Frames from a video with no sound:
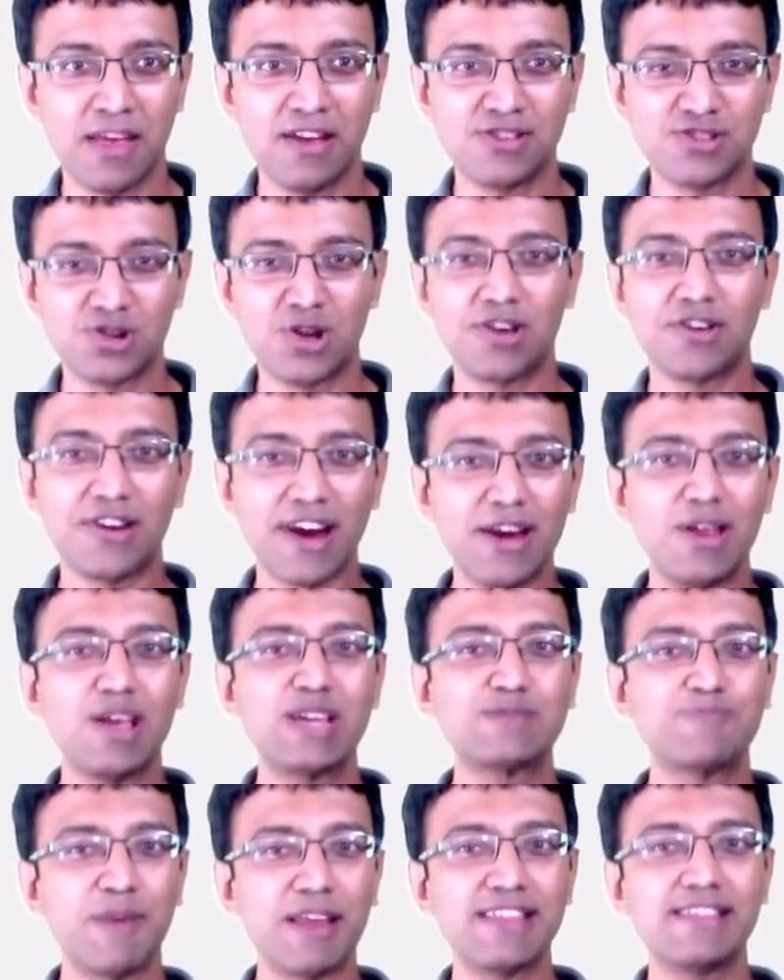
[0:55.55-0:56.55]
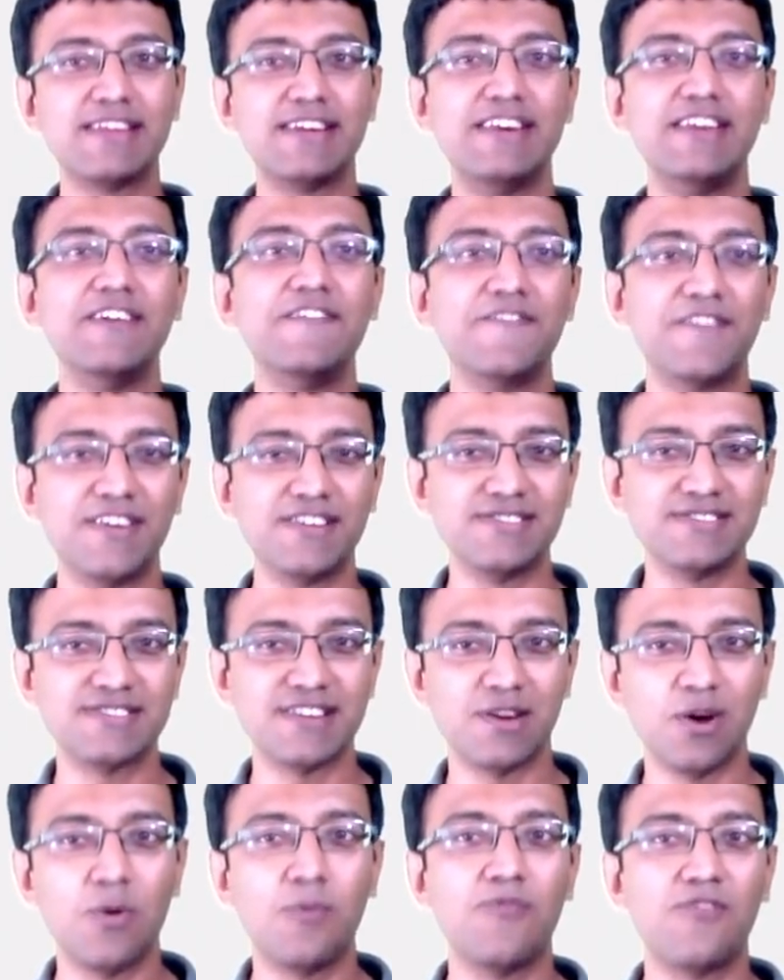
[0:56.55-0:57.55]
So I'll try to explain the difference,
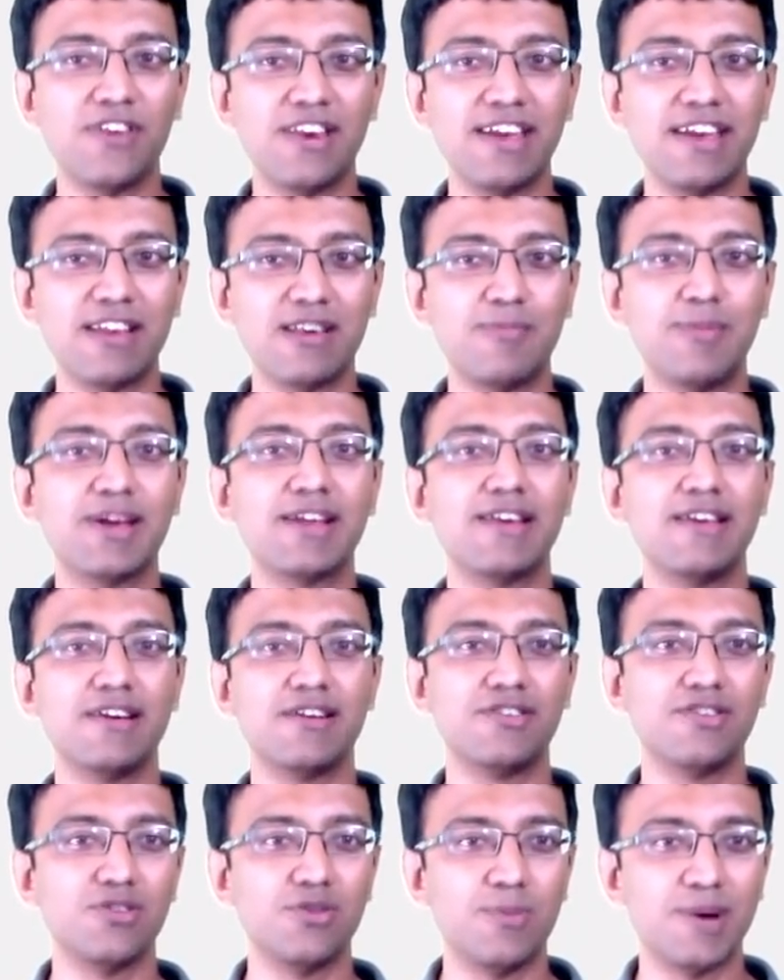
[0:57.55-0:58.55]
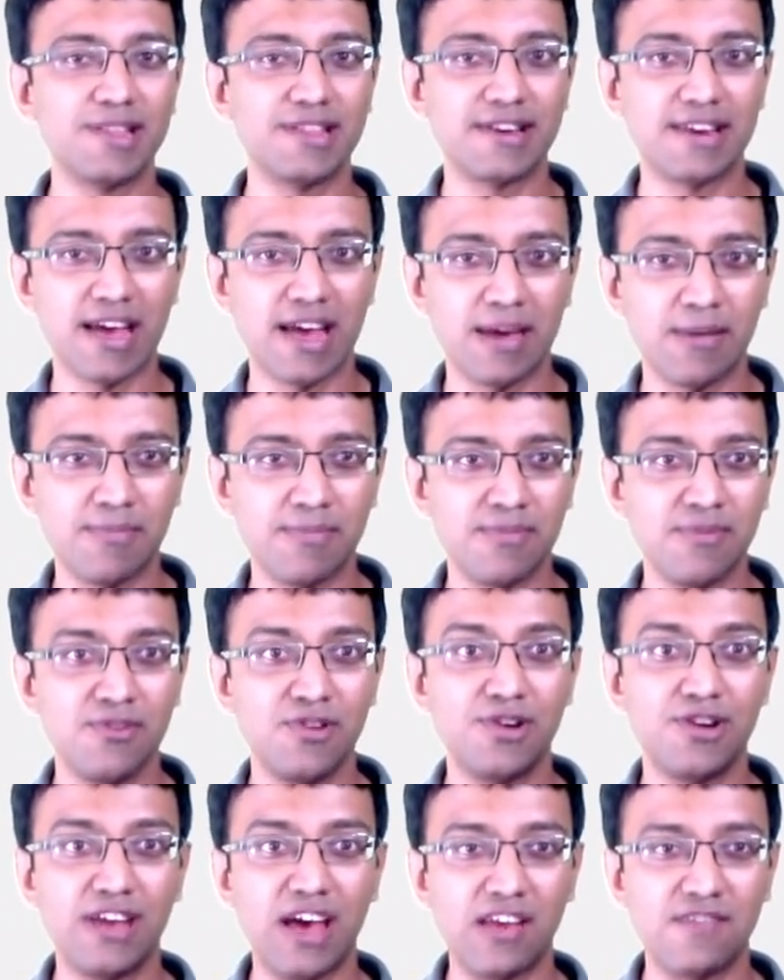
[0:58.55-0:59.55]
and hopefully it'll be clear to you by the time
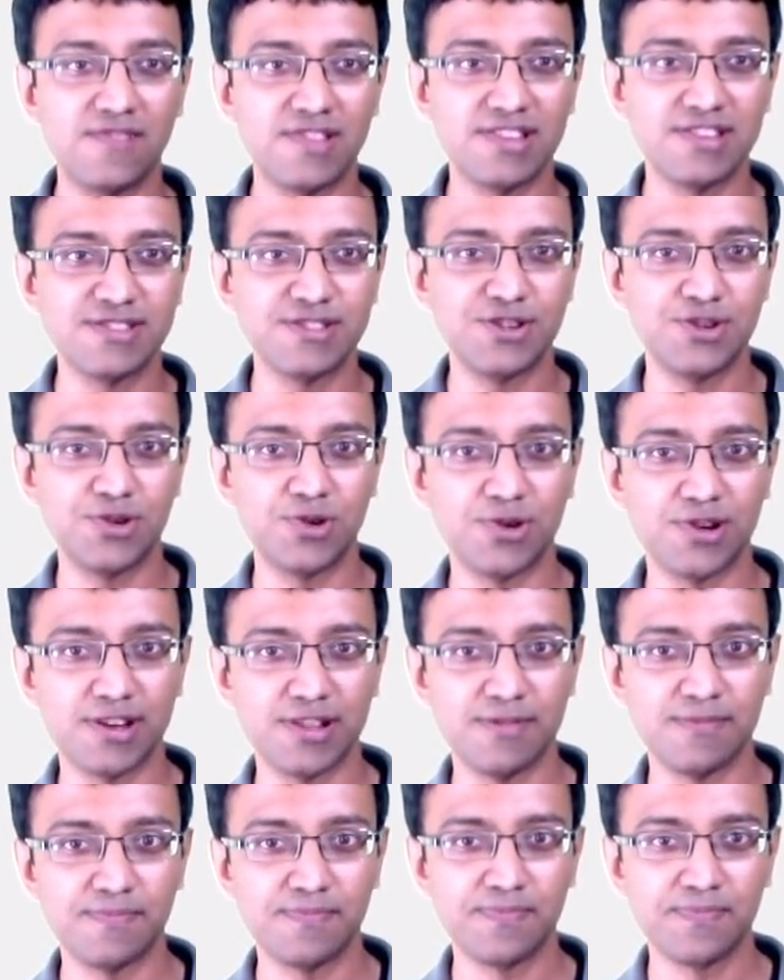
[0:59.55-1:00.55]
you're done with this tutorial.